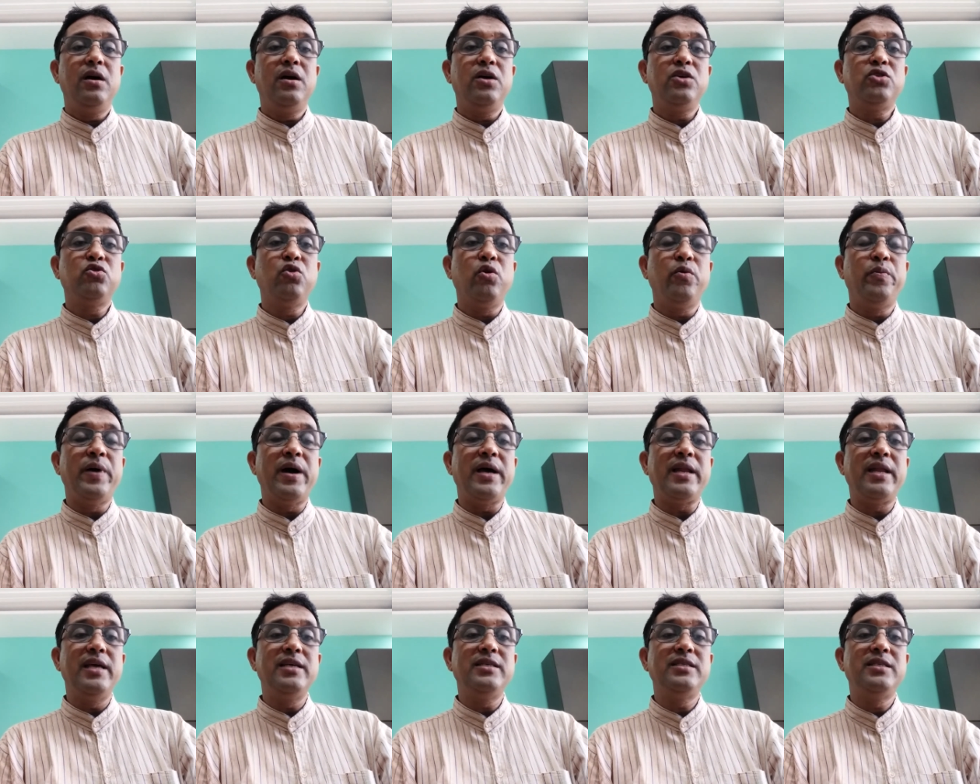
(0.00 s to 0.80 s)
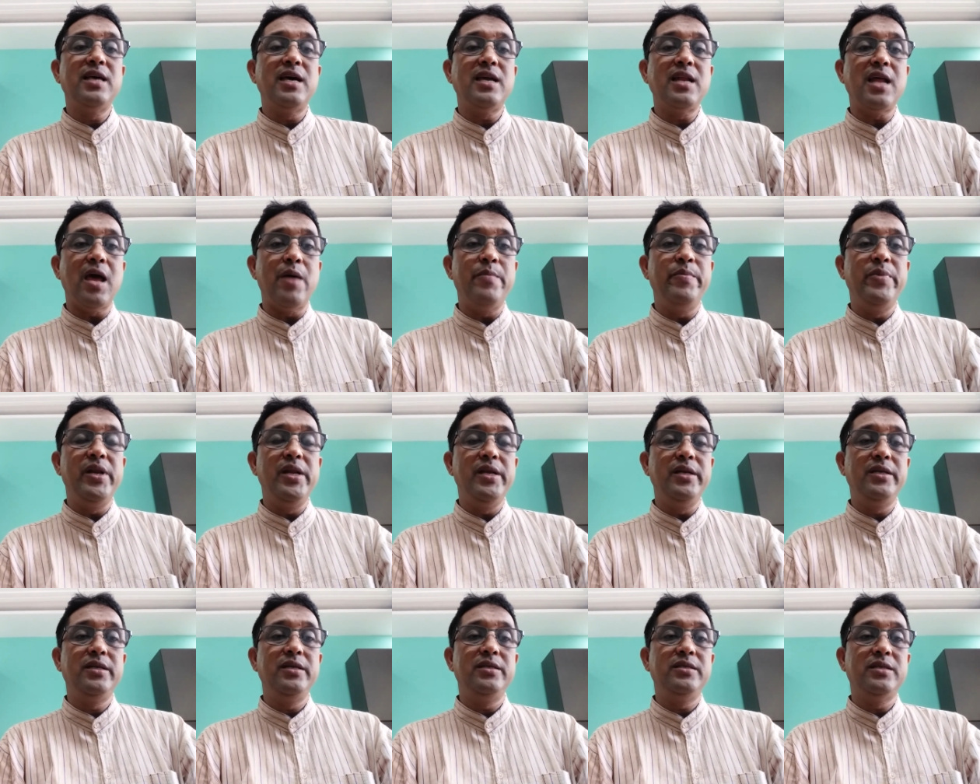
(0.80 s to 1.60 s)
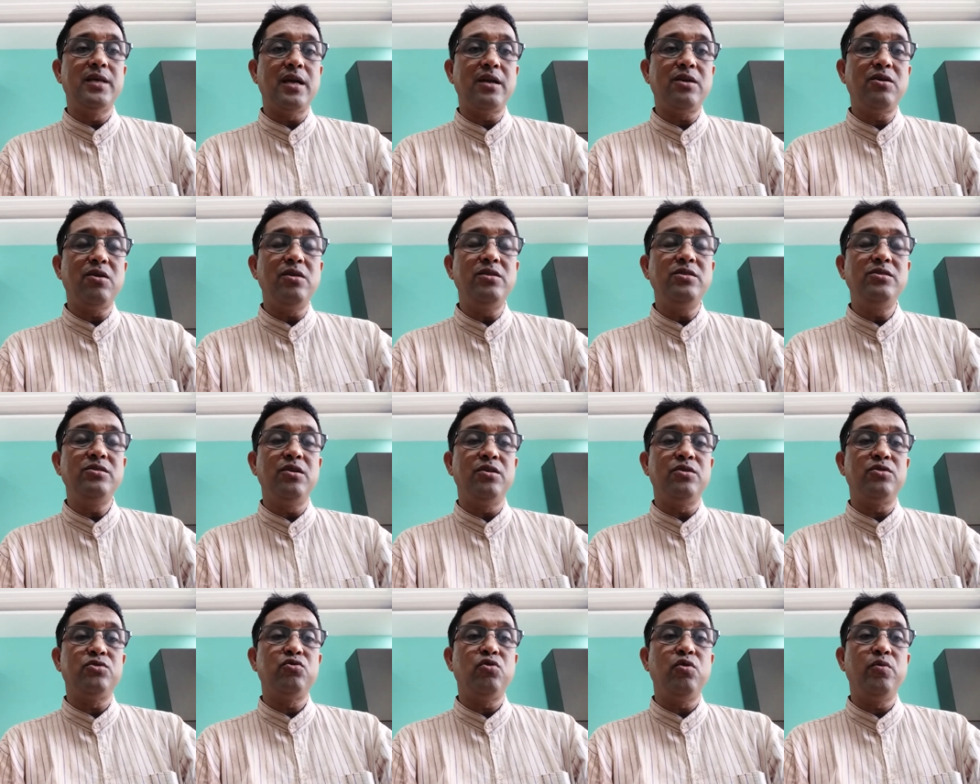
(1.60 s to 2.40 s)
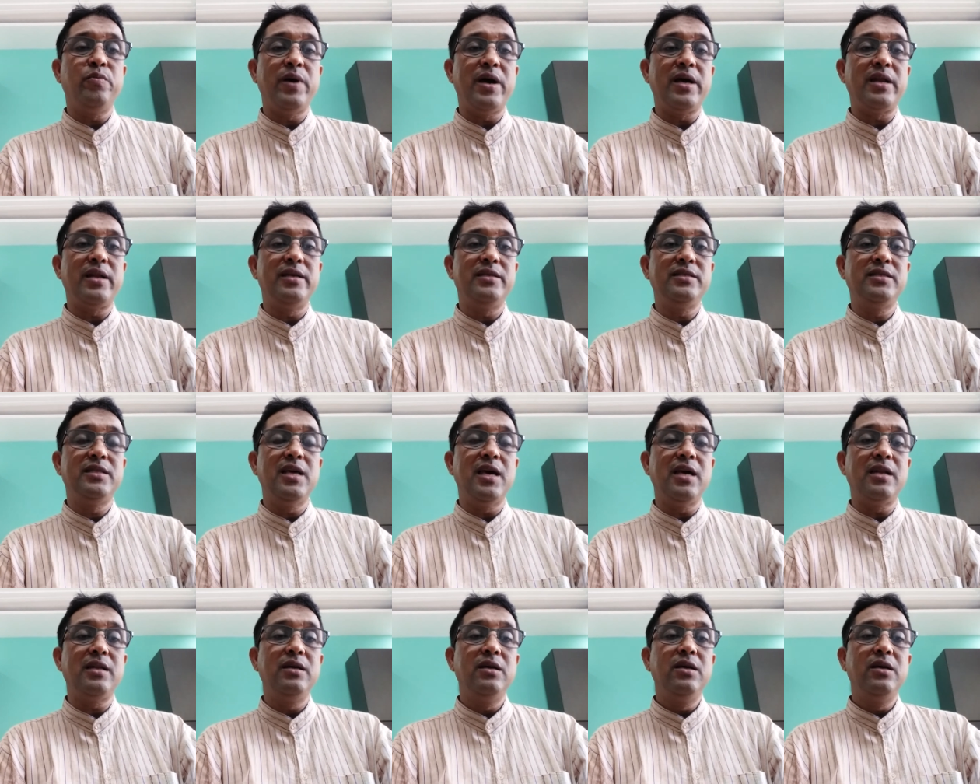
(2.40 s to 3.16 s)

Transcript: so far as their abilities are concerned, so far as their